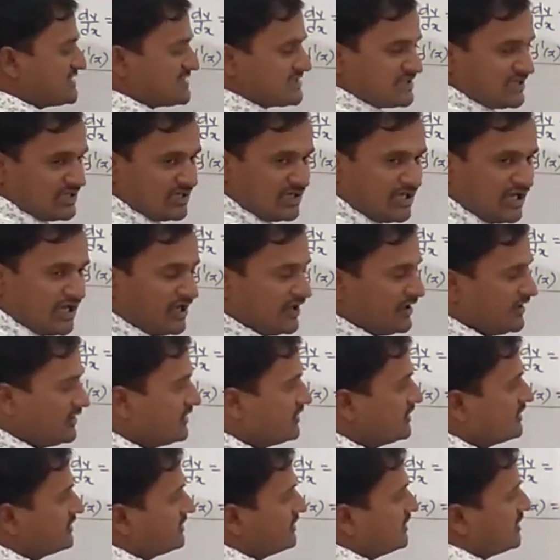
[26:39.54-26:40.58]

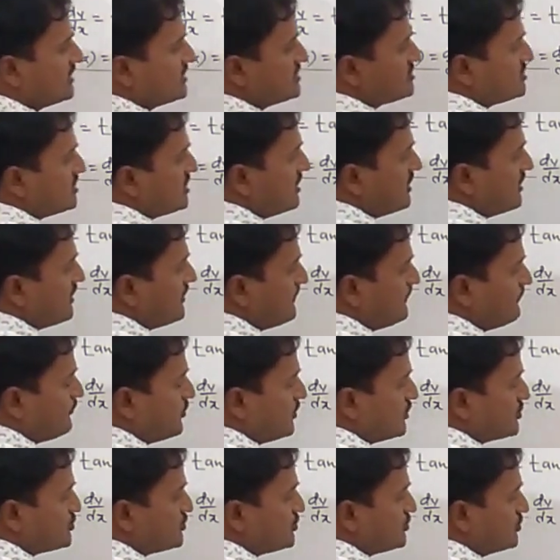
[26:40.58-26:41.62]
line, that is a
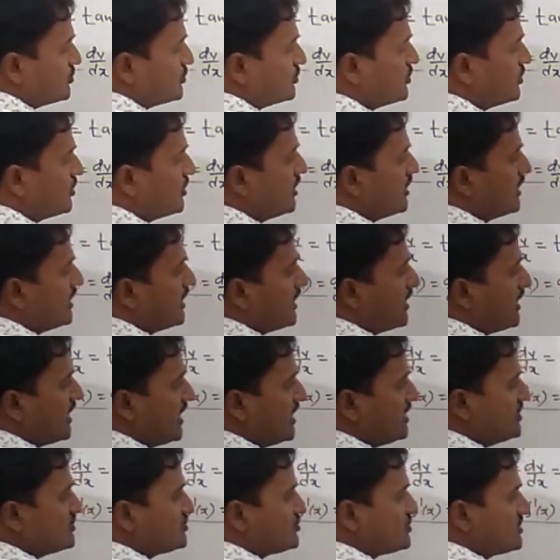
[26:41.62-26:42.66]
positive.
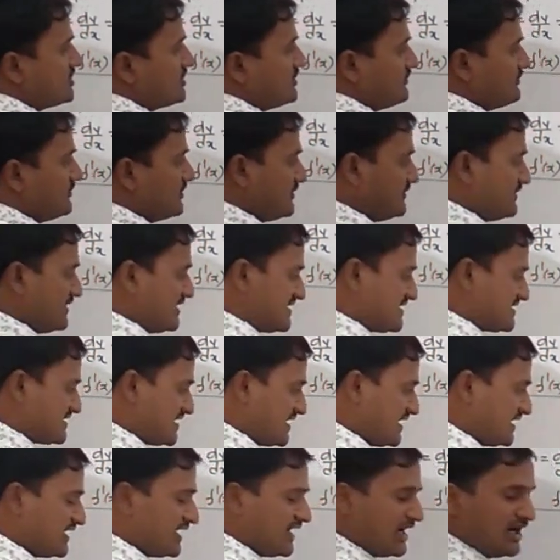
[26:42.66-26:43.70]
Hence we will
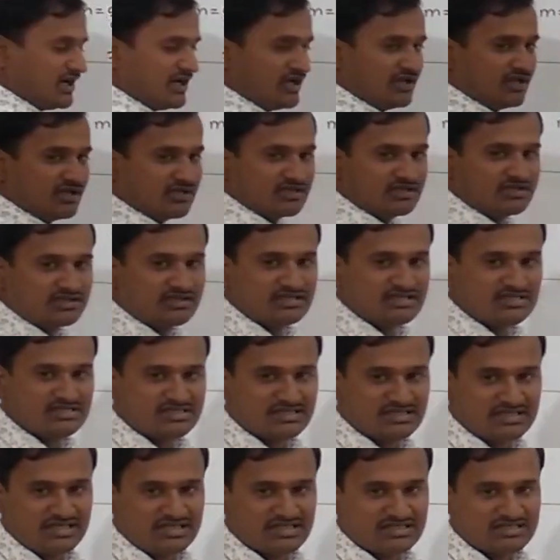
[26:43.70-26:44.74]
say that
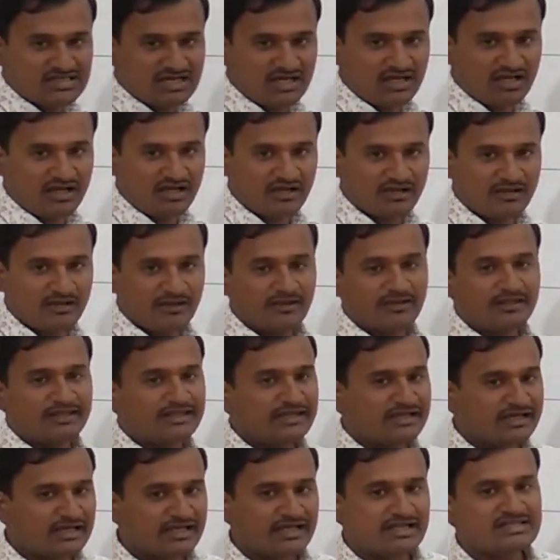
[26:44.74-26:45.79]
this is a
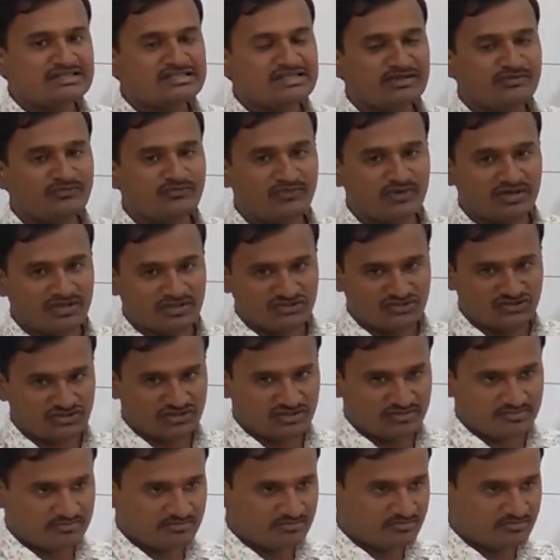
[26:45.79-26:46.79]
increasing function,